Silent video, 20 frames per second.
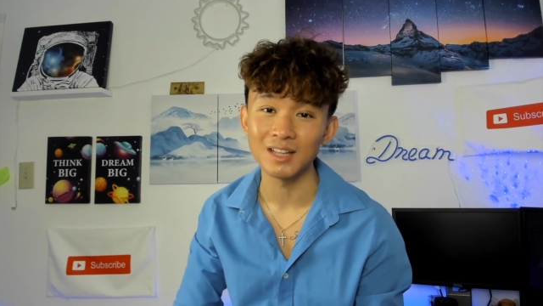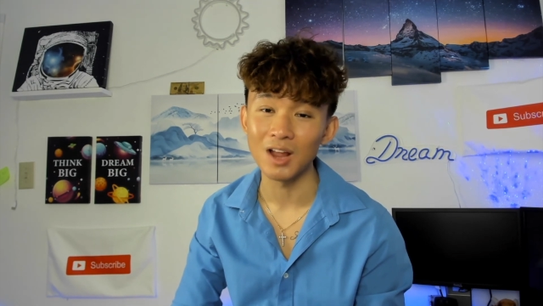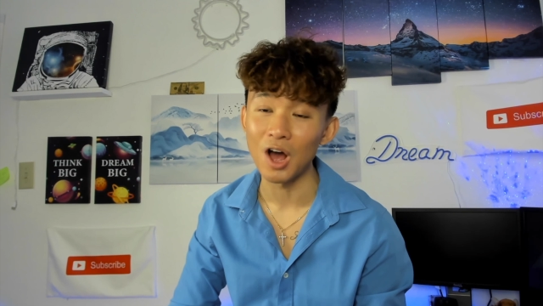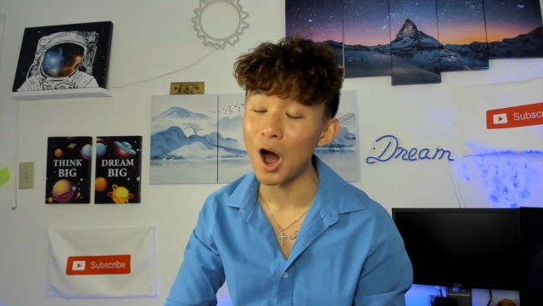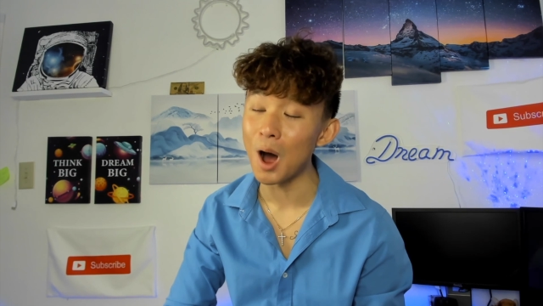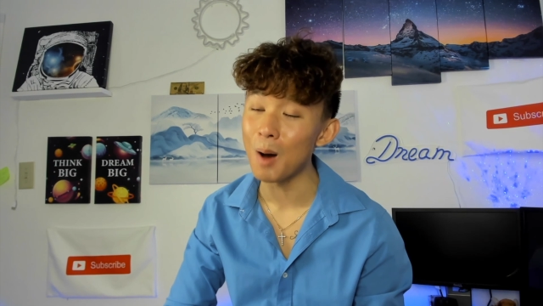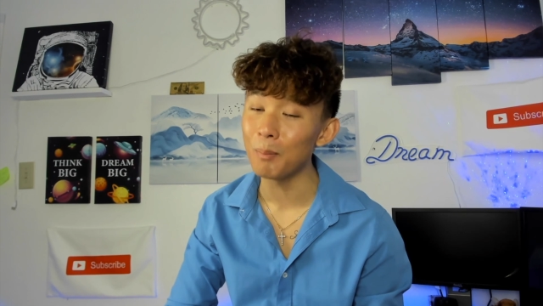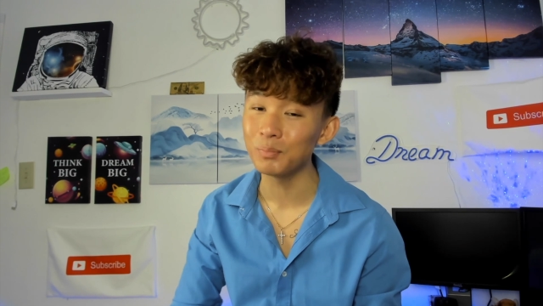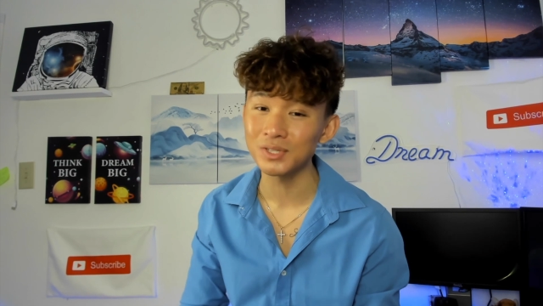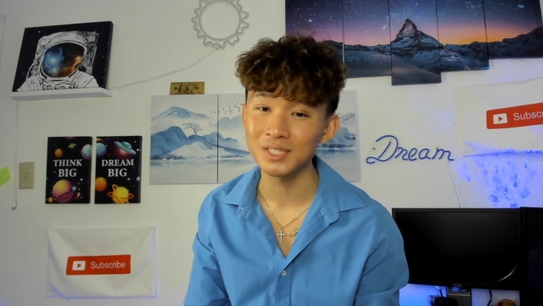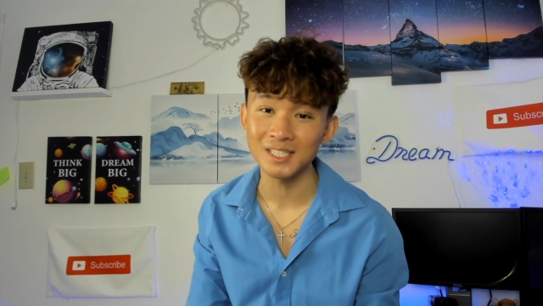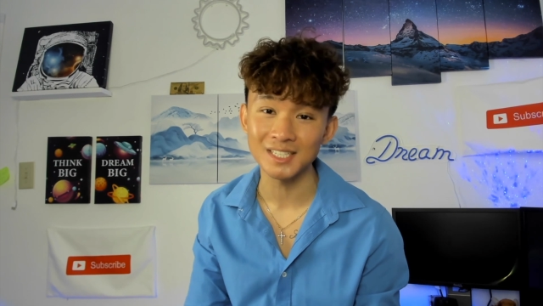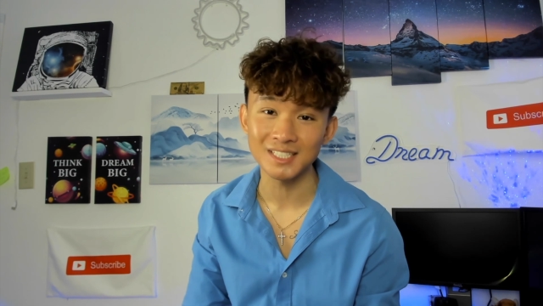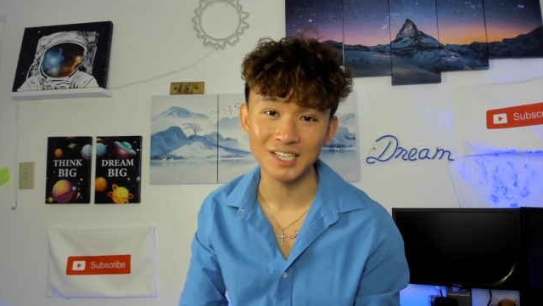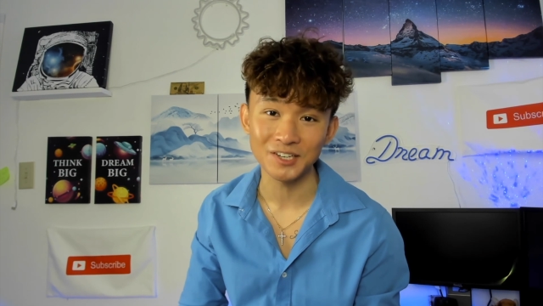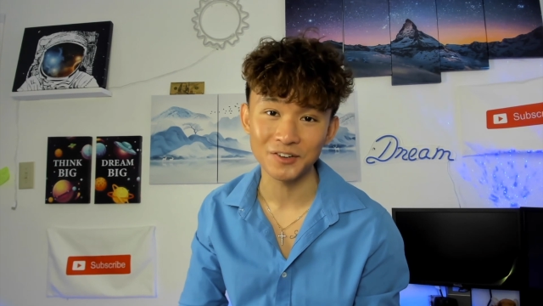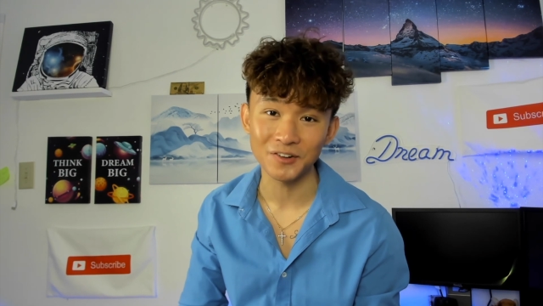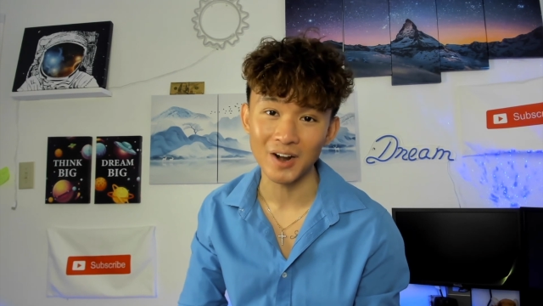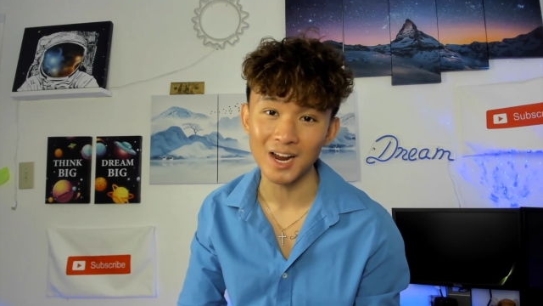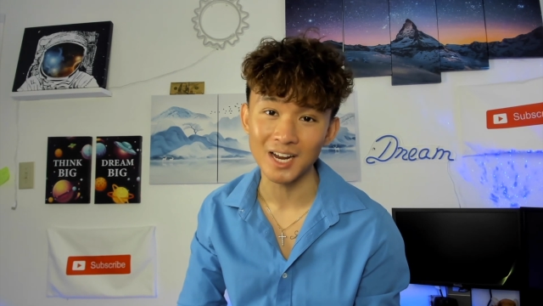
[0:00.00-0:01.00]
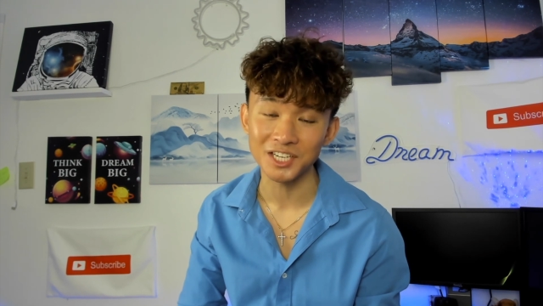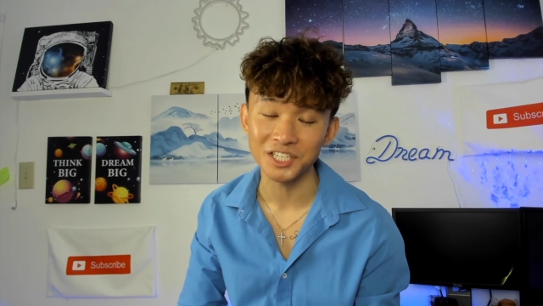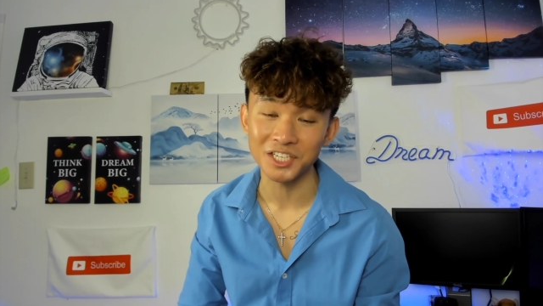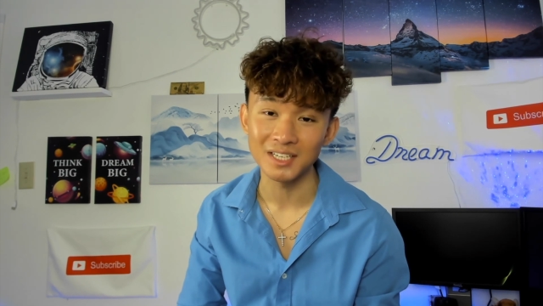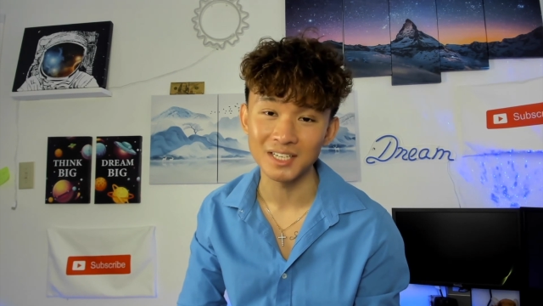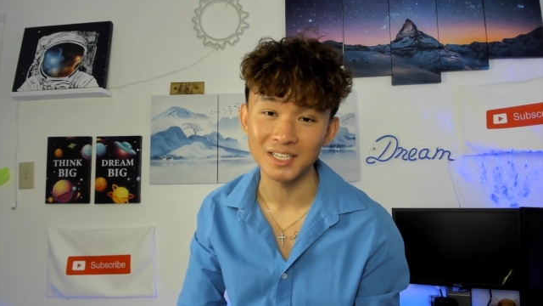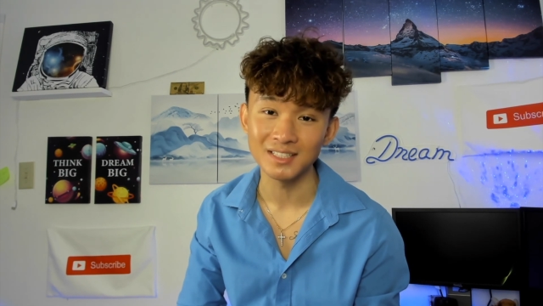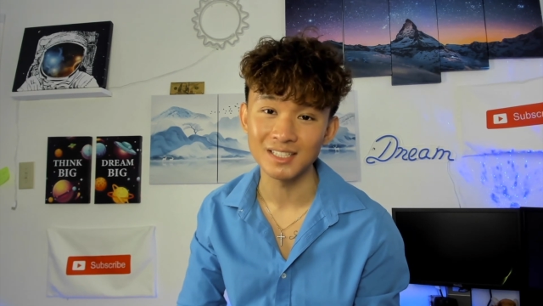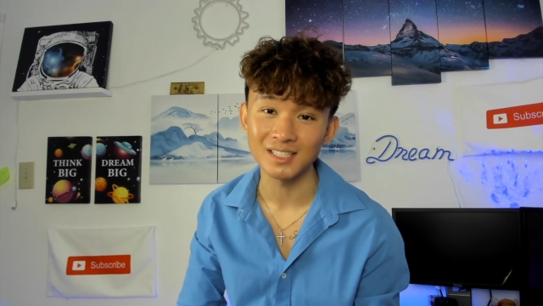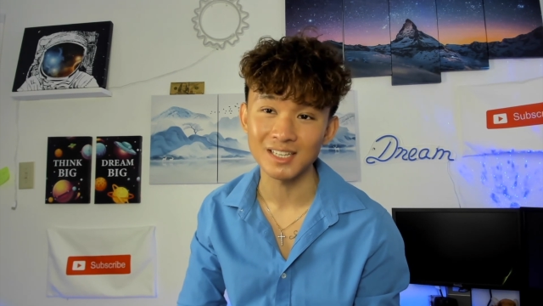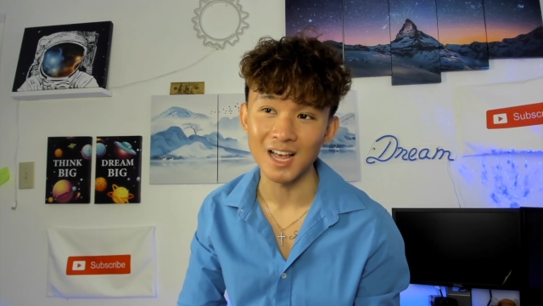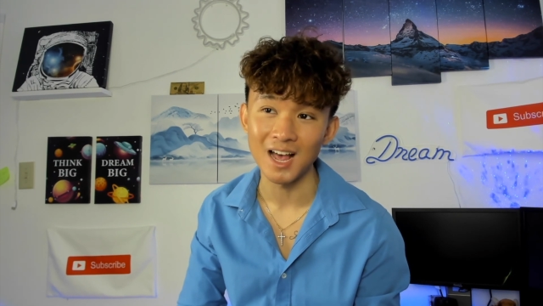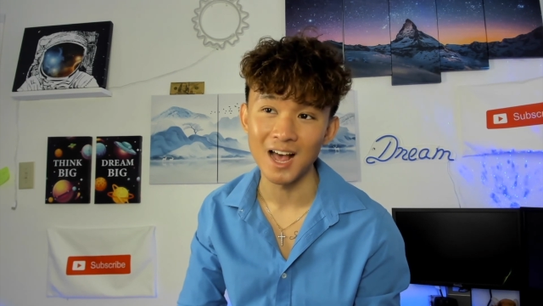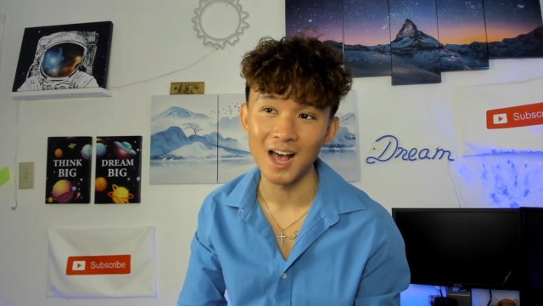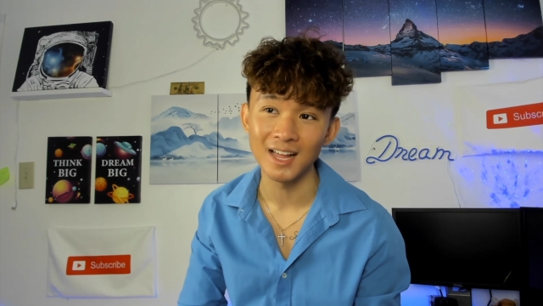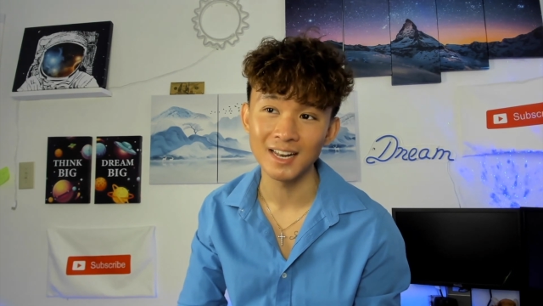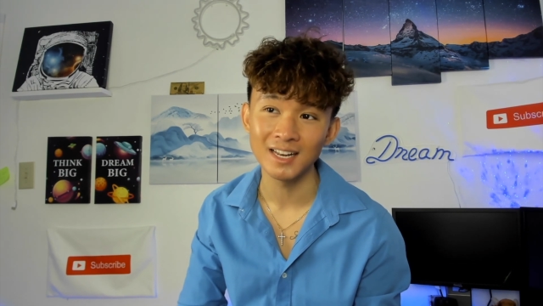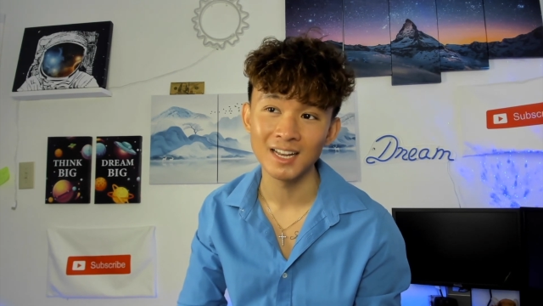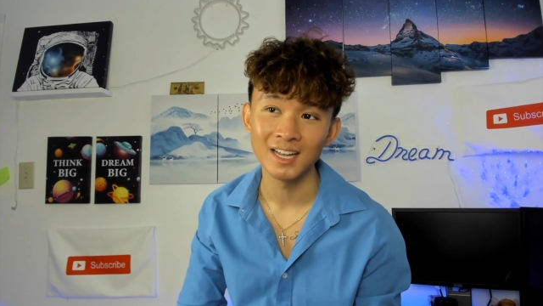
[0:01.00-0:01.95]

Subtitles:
opposite directions. And